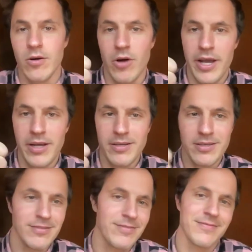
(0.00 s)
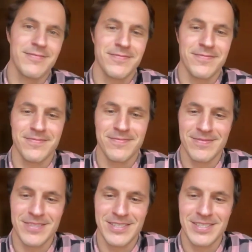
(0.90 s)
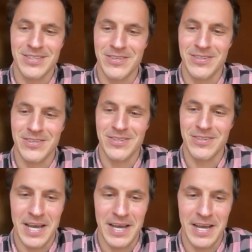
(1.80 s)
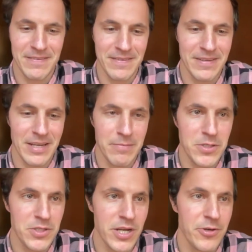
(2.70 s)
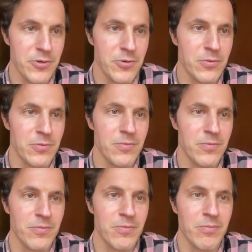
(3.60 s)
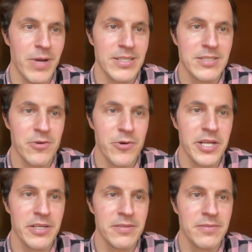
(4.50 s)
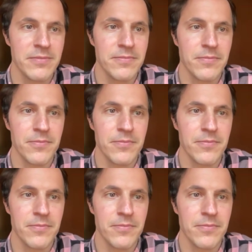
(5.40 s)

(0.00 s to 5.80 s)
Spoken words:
Okay, so yeah, let me show you my screen.